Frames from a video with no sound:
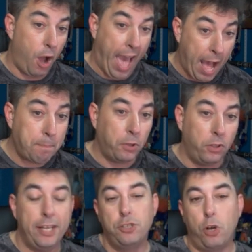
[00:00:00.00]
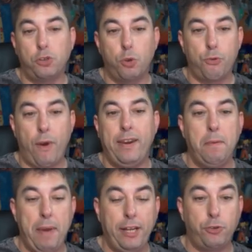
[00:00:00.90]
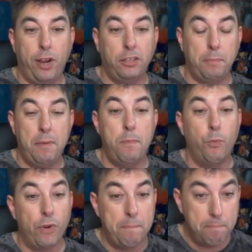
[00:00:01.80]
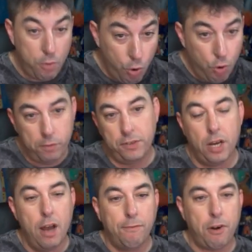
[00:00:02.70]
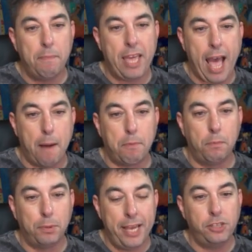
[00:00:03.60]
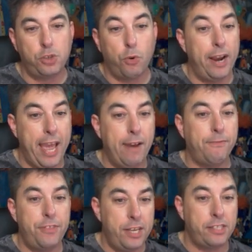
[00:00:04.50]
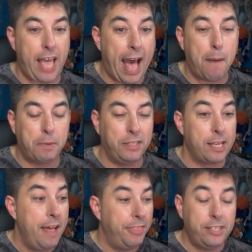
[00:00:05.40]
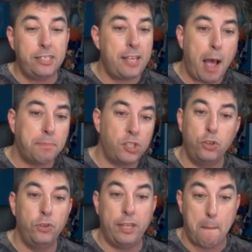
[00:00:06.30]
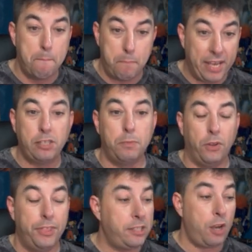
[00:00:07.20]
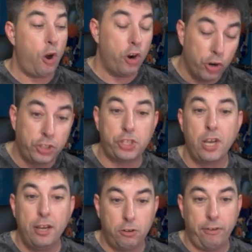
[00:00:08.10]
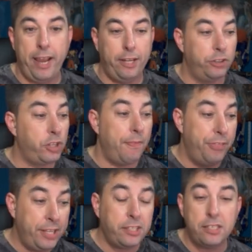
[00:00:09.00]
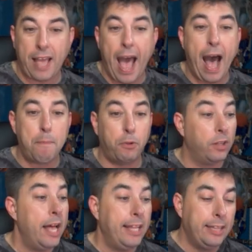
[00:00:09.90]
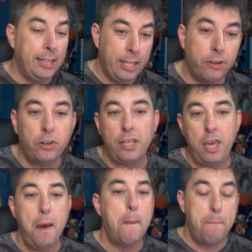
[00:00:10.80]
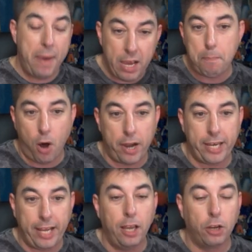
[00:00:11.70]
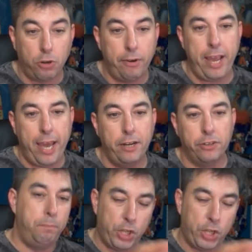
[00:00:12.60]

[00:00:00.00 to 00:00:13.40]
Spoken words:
Apple is also threatening Patreon to be removed from the Apple Play Store if this happens. This is absolutely abysmal. This hurts creators. This is Apple literally pickpocketing creators.